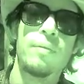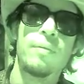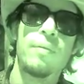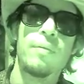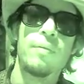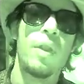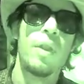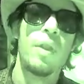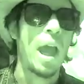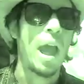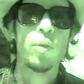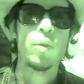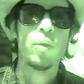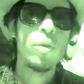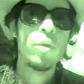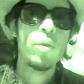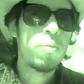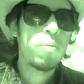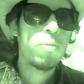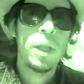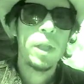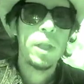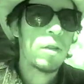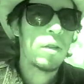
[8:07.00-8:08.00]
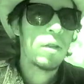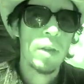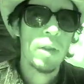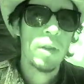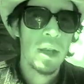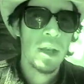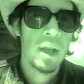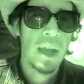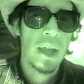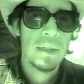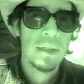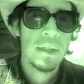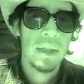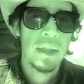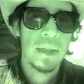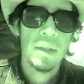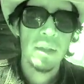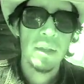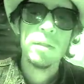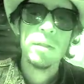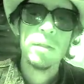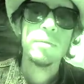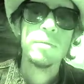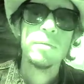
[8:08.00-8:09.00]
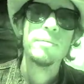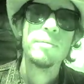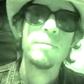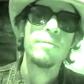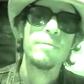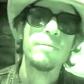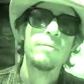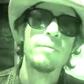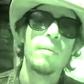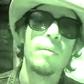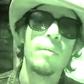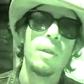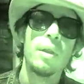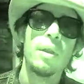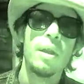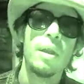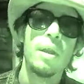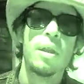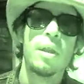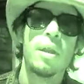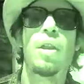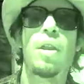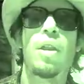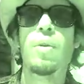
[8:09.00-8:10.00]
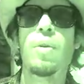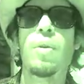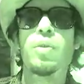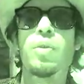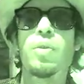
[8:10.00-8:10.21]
That wouldn't be a great idea." In other words,